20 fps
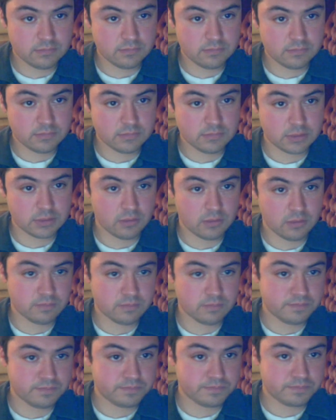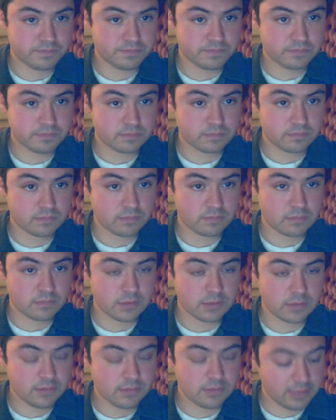So,
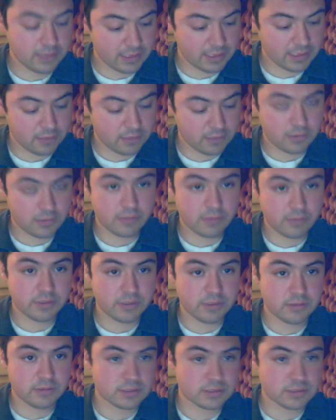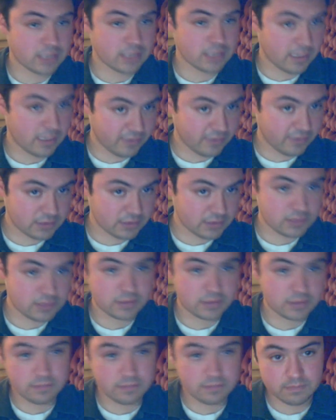yeah, what can we do? There's the obvious. You
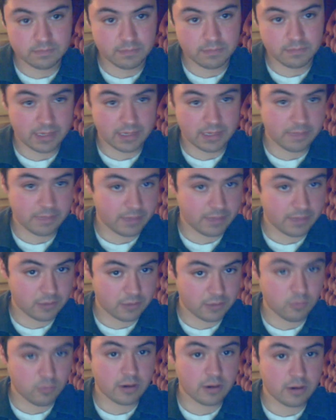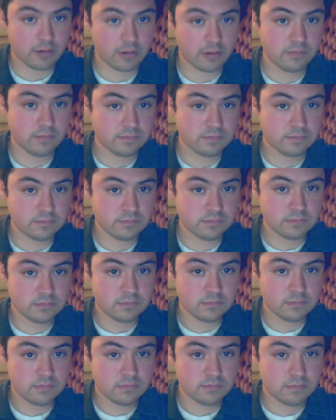can buy bottled water,
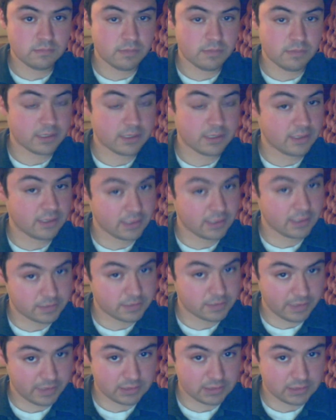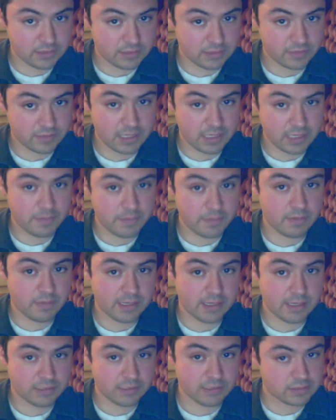but it can get expensive. And keep in
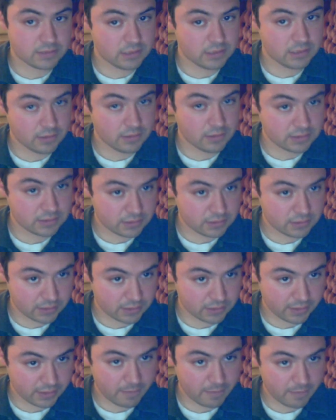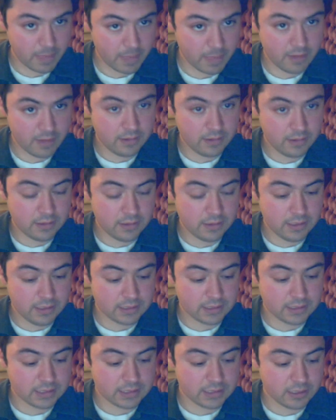mind, there is no such thing as
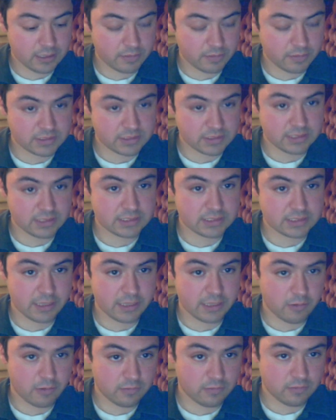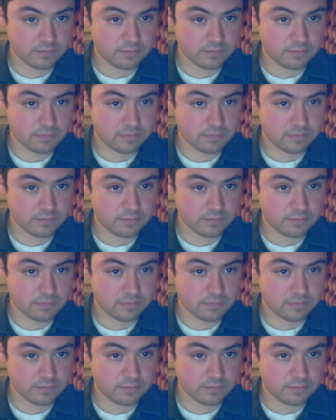100% sterile.